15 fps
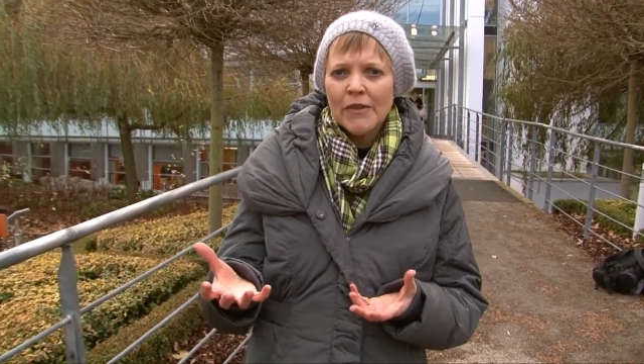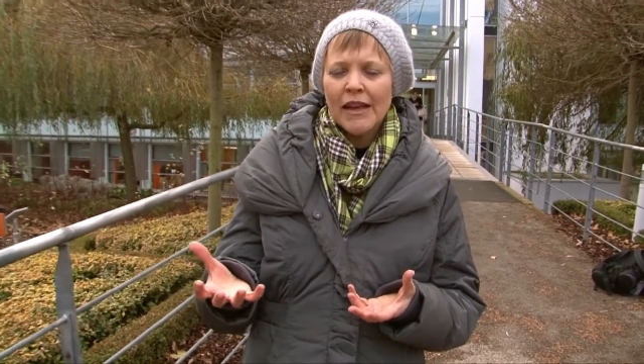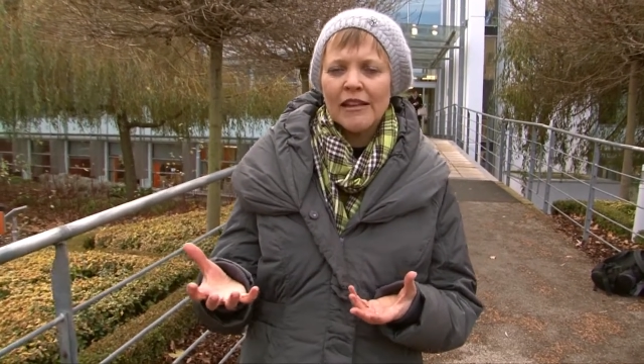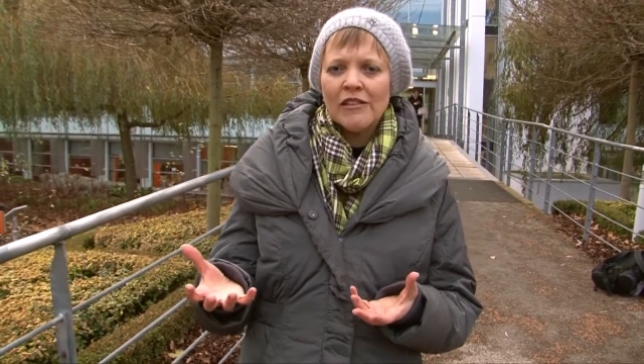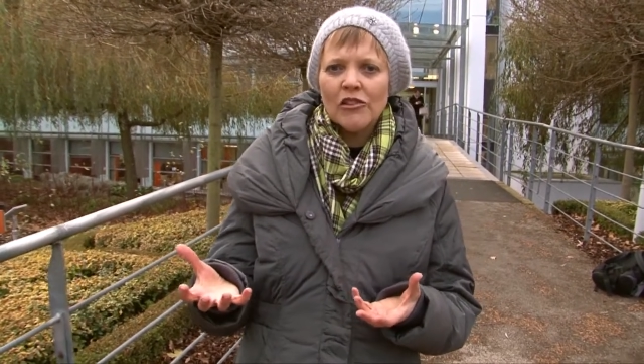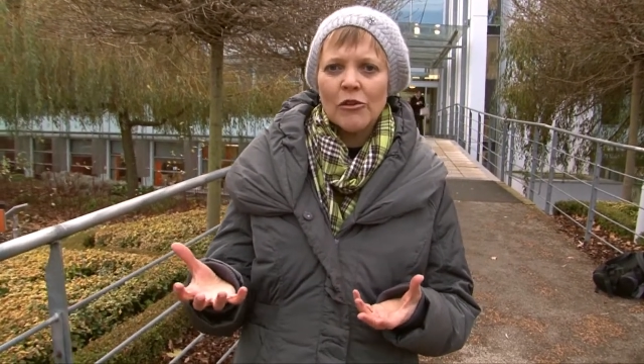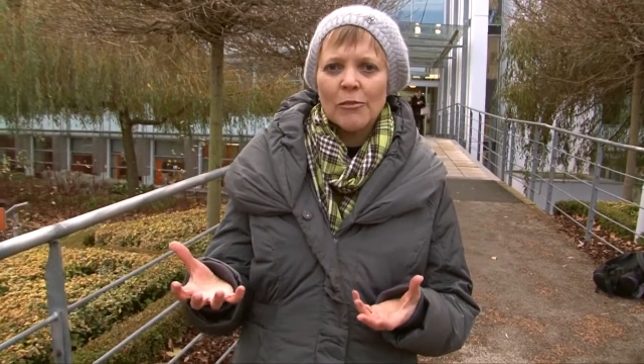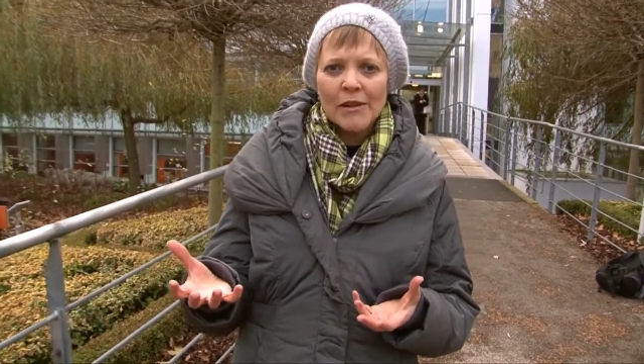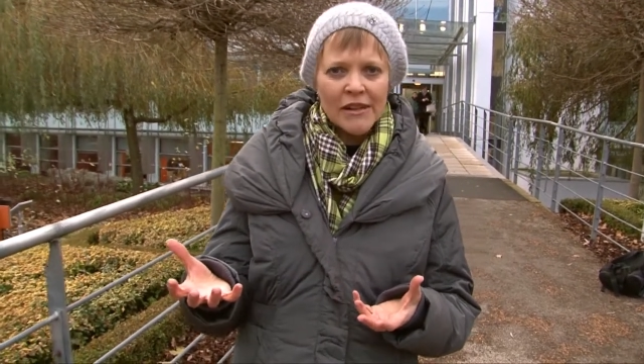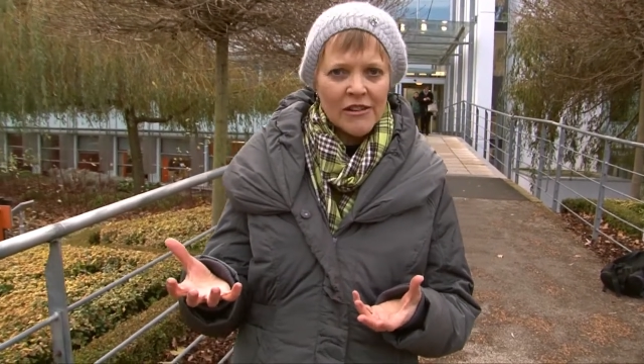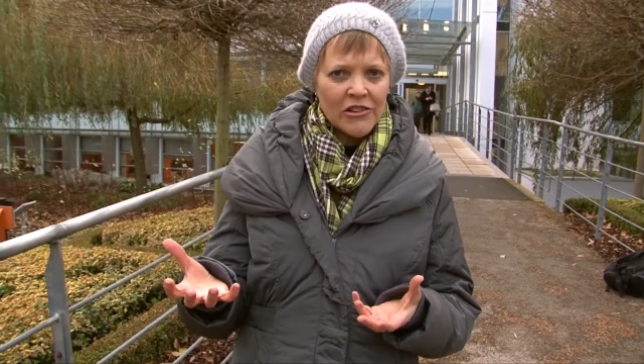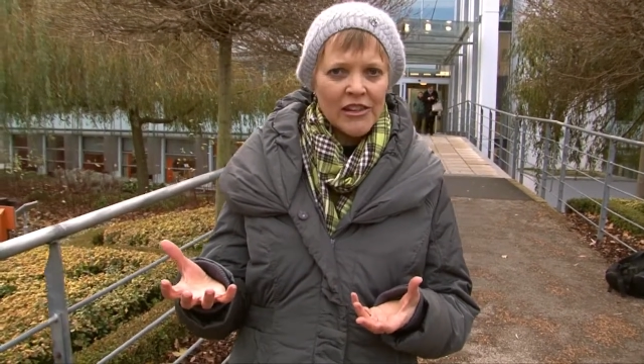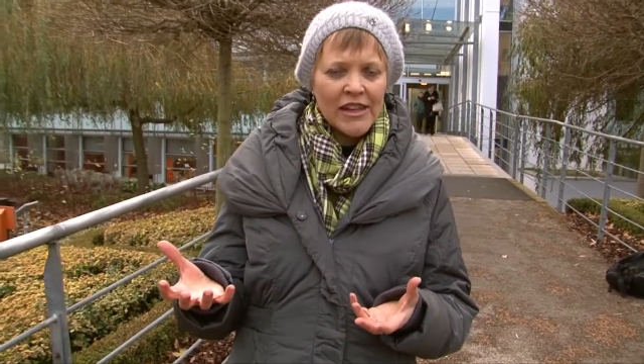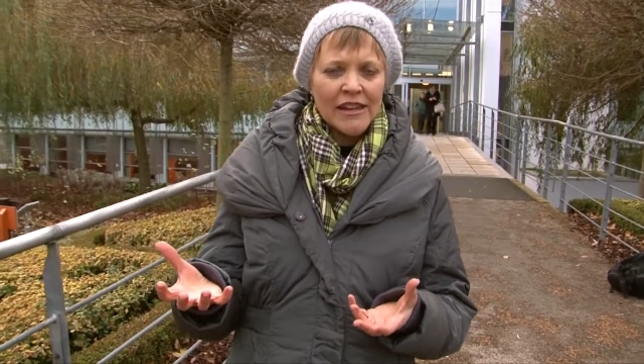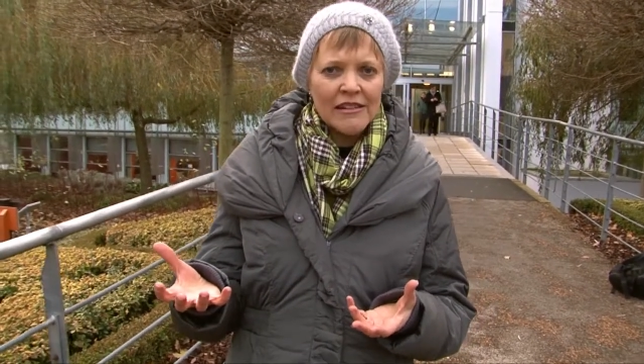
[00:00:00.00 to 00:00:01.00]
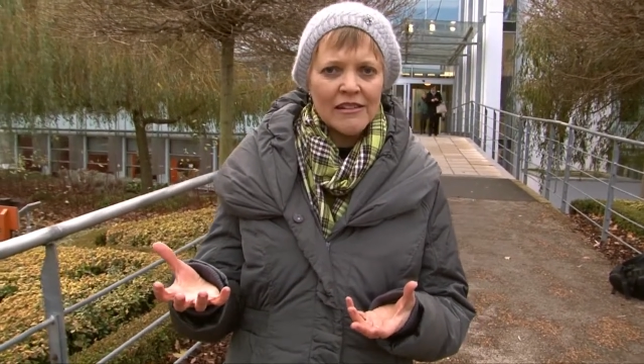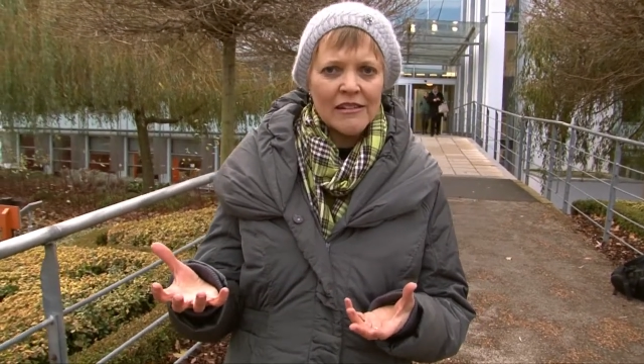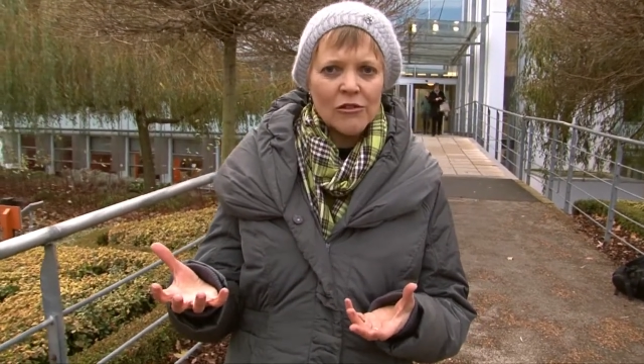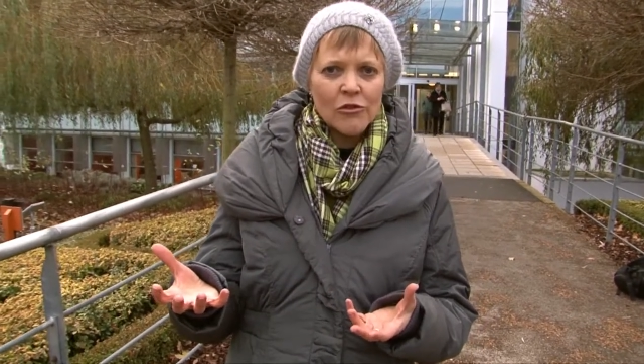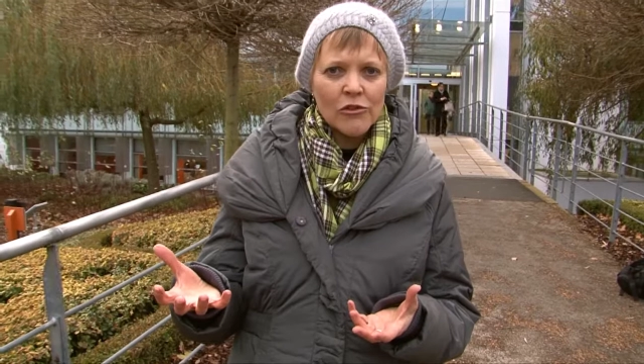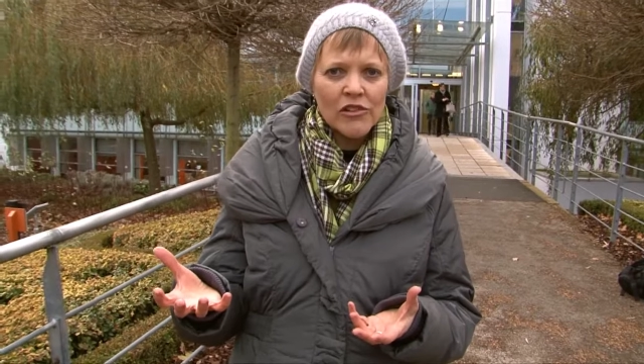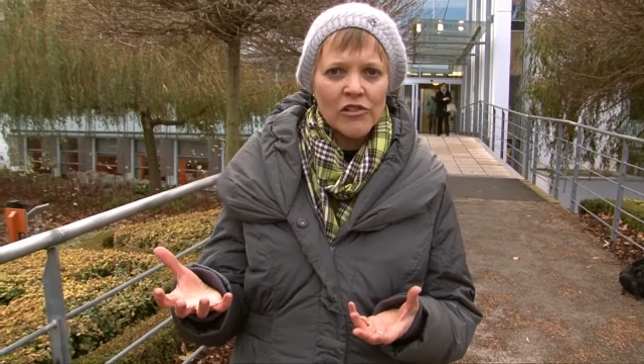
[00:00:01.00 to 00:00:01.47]
as open
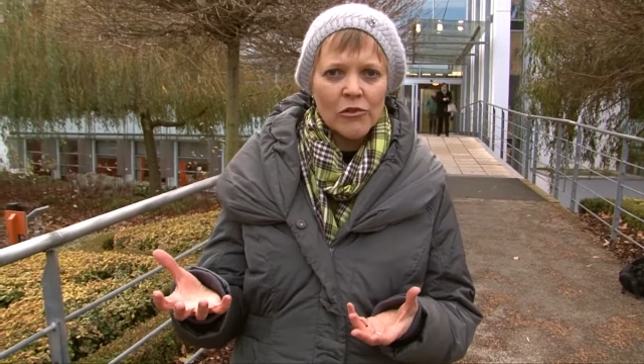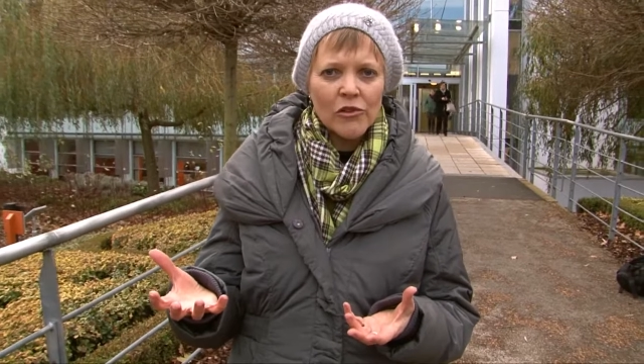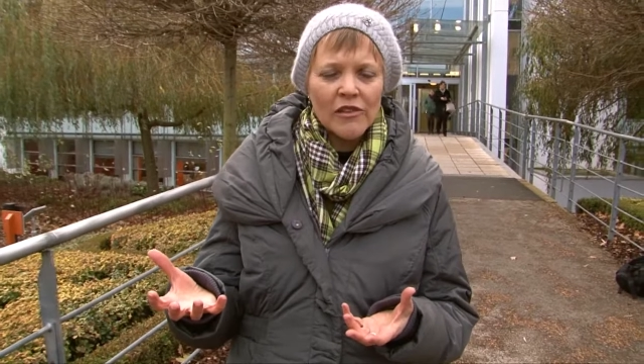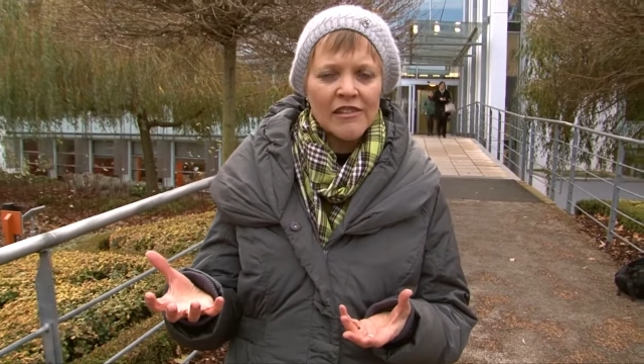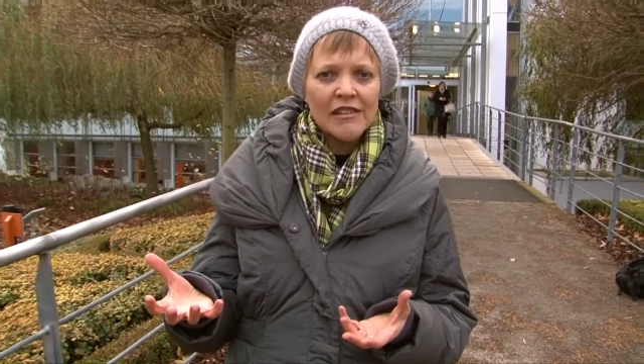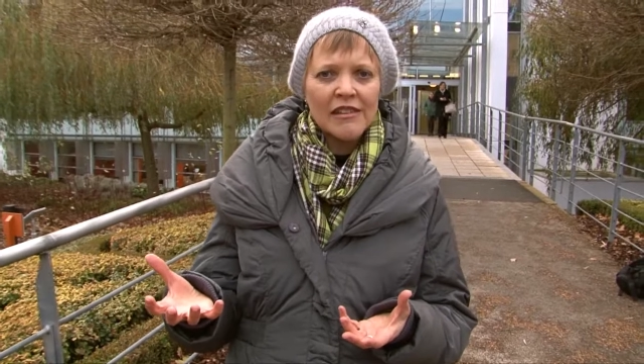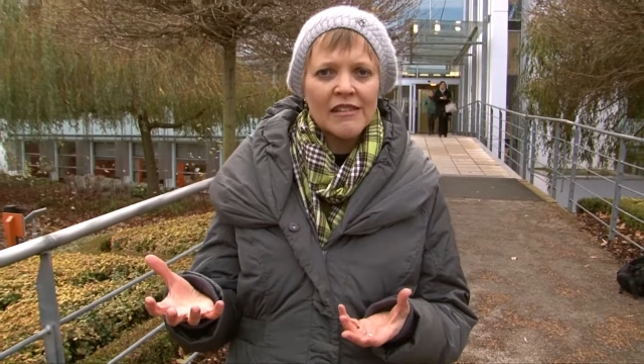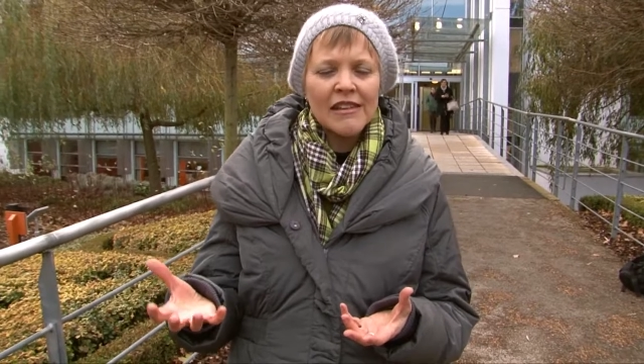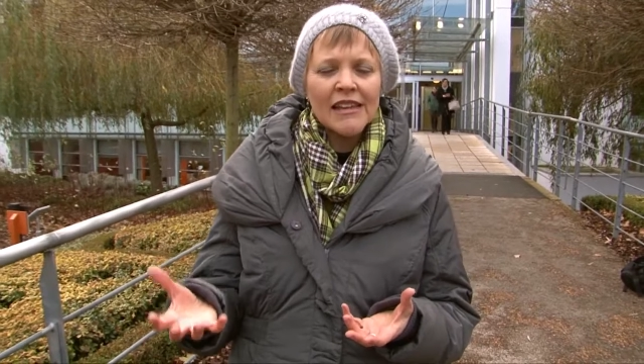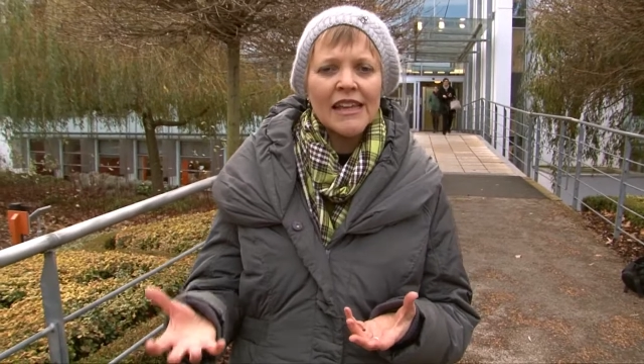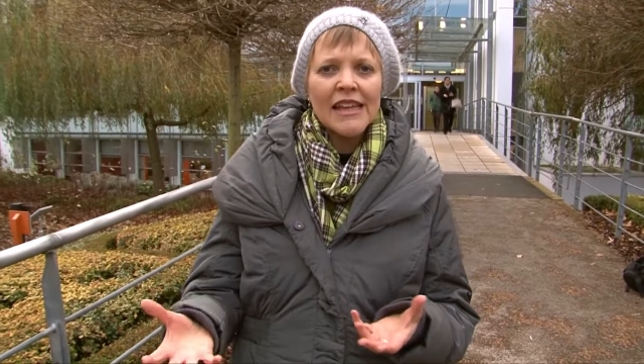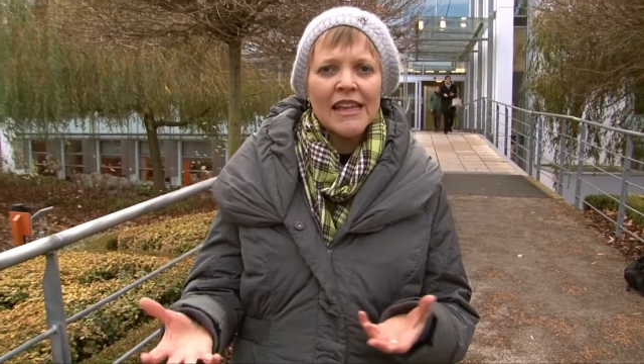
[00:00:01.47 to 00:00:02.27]
educational resources.